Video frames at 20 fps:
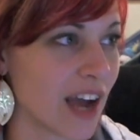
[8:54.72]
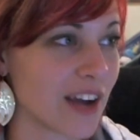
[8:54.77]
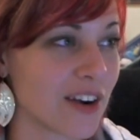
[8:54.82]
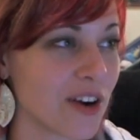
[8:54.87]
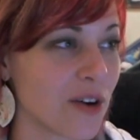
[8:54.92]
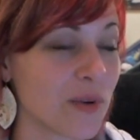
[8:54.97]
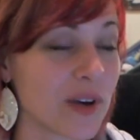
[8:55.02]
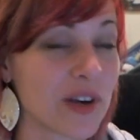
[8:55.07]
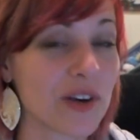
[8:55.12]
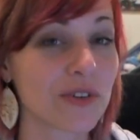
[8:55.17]
I
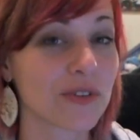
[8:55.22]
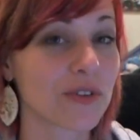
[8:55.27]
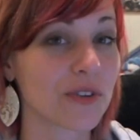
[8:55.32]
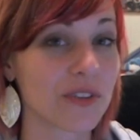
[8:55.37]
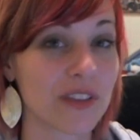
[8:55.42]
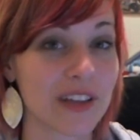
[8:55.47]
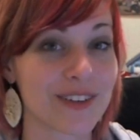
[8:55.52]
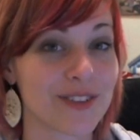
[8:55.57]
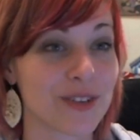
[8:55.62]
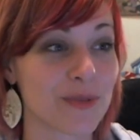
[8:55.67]
know we
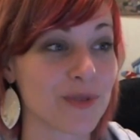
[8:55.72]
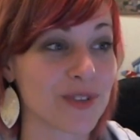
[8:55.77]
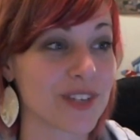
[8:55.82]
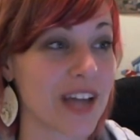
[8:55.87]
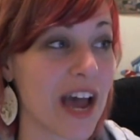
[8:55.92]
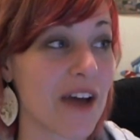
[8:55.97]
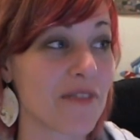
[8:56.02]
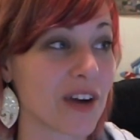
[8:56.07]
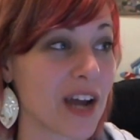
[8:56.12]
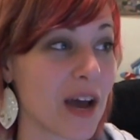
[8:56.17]
Google things almost
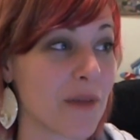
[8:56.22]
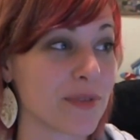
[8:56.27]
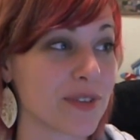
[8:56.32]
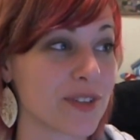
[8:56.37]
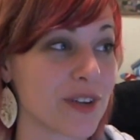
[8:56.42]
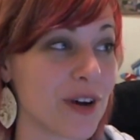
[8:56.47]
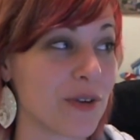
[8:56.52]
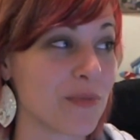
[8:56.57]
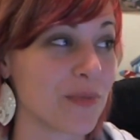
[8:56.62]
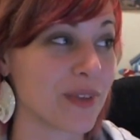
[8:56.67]
every
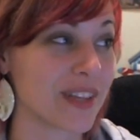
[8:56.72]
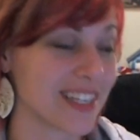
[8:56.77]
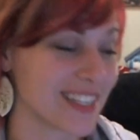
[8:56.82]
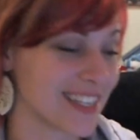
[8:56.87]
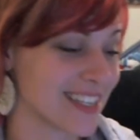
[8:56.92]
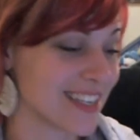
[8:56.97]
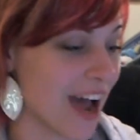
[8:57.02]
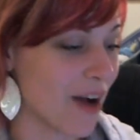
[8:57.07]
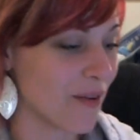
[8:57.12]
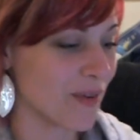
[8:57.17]
episode, but
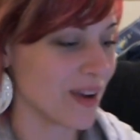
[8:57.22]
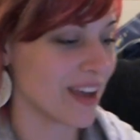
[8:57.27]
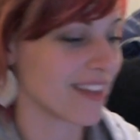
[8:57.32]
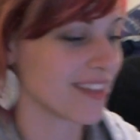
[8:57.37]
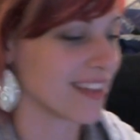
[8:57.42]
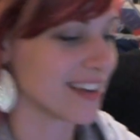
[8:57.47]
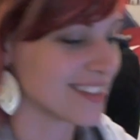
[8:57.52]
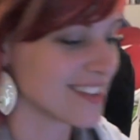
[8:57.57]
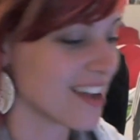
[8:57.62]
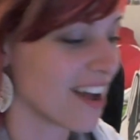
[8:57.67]
this is how we
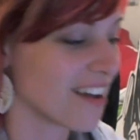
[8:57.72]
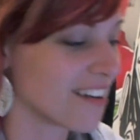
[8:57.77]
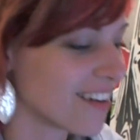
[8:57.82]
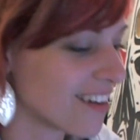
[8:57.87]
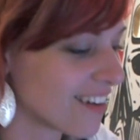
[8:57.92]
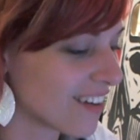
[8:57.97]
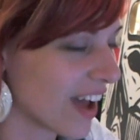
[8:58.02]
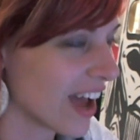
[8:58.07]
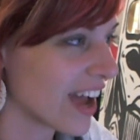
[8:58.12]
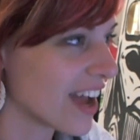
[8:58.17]
get things done.
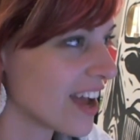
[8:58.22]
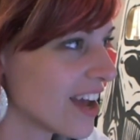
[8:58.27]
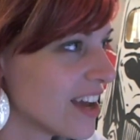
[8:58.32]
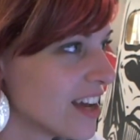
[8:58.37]
Okay.